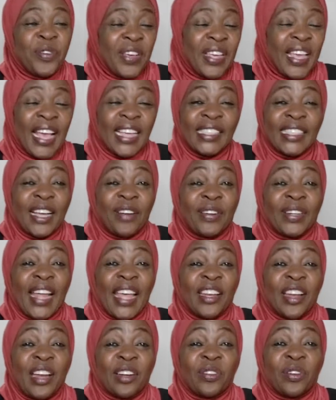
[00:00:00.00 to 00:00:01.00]
Here I share what I
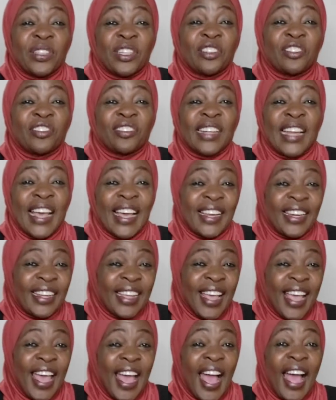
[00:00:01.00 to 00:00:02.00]
know and continue to learn.
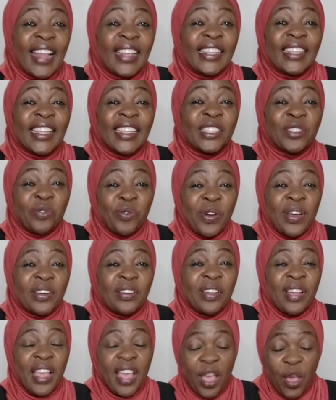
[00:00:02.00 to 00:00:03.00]
And this one,
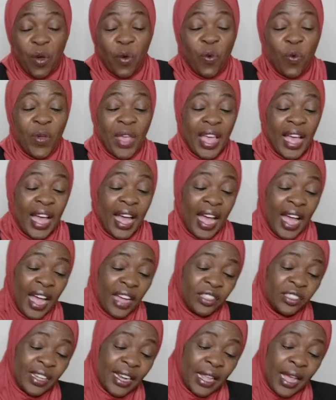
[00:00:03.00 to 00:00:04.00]

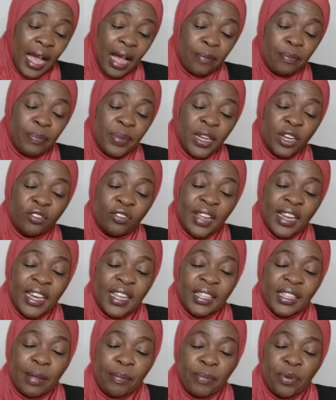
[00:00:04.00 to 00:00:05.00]
I've been
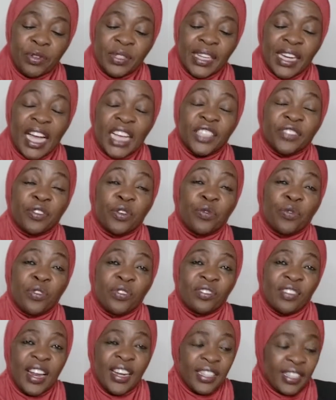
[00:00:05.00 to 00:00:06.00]
reading the book, The Cashflow
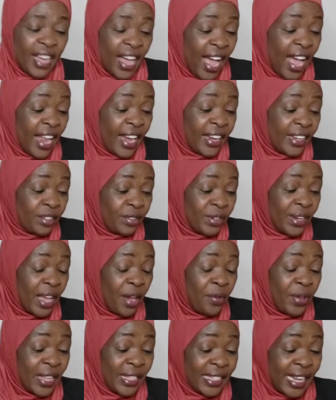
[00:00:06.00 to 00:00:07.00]
Quadrant, and today
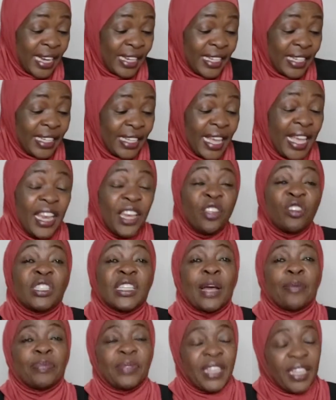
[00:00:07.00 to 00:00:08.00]
we are starting a new
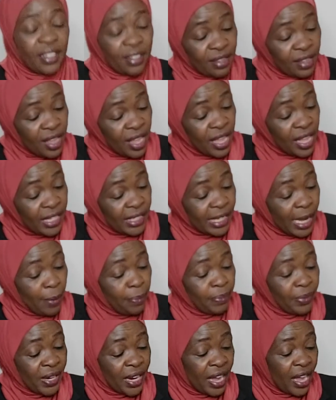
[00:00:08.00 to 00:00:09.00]
chapter.
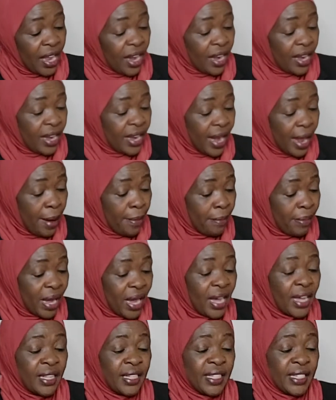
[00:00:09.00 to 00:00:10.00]
Chapter
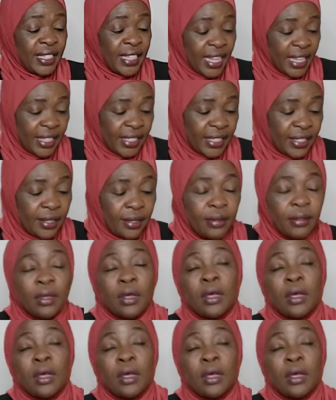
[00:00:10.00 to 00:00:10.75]
number 6.